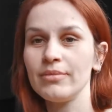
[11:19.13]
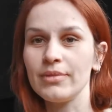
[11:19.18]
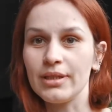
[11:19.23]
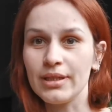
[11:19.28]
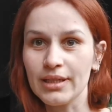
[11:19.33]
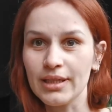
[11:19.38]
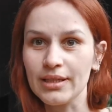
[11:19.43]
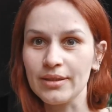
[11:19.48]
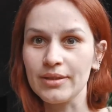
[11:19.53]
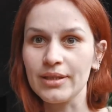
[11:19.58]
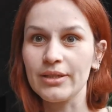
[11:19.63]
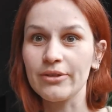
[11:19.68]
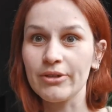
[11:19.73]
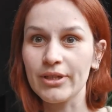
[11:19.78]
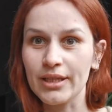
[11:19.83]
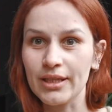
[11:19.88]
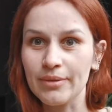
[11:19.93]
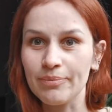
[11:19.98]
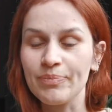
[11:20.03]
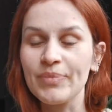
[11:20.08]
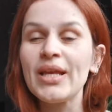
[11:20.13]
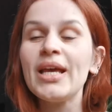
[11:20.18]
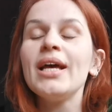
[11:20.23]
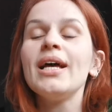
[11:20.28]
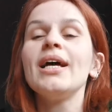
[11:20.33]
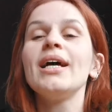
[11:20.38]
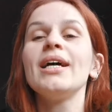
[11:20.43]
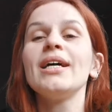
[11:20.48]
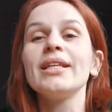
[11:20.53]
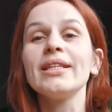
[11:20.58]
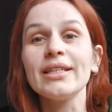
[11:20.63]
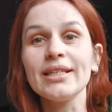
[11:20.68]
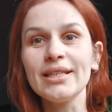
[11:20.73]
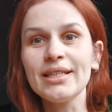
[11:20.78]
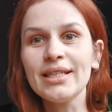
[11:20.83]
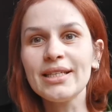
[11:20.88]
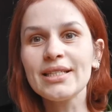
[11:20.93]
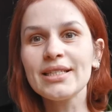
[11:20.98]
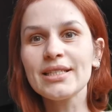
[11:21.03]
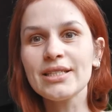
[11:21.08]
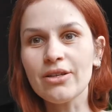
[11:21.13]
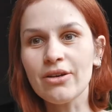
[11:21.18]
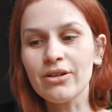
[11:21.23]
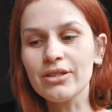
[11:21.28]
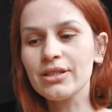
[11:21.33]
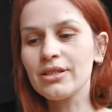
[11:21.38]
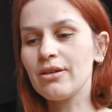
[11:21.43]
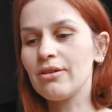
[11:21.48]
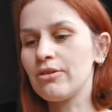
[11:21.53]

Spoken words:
Linen, really. Lily socks